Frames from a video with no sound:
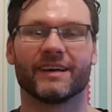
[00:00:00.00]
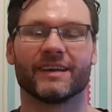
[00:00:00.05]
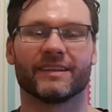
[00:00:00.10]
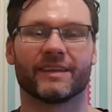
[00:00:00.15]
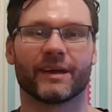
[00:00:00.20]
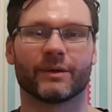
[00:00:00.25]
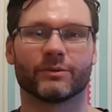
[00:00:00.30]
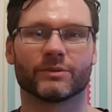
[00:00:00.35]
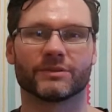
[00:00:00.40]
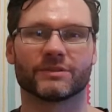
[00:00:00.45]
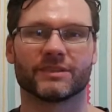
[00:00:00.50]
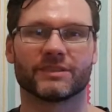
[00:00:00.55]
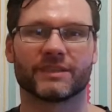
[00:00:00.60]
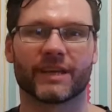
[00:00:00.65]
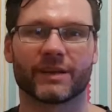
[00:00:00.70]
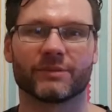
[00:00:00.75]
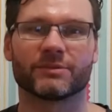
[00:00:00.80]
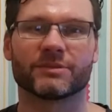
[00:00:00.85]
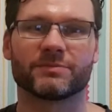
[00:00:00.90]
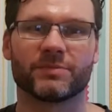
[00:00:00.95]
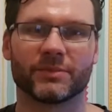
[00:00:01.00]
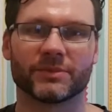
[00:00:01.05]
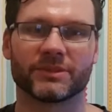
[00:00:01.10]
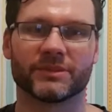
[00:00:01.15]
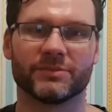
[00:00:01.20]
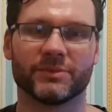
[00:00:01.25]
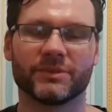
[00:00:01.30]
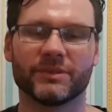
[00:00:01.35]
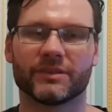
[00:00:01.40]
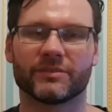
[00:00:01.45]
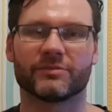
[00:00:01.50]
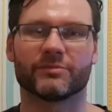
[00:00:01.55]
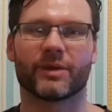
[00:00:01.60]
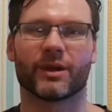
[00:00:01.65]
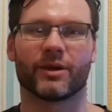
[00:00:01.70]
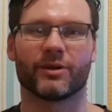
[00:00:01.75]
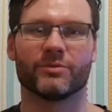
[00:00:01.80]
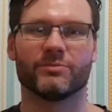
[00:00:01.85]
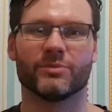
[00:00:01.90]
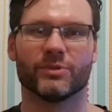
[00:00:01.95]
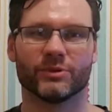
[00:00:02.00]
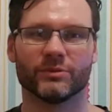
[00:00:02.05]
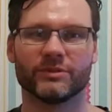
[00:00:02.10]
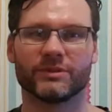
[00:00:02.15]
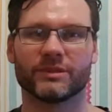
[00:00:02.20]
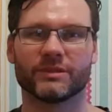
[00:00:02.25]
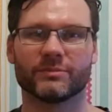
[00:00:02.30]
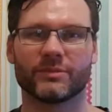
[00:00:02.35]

And that was to take responsibility for my own moods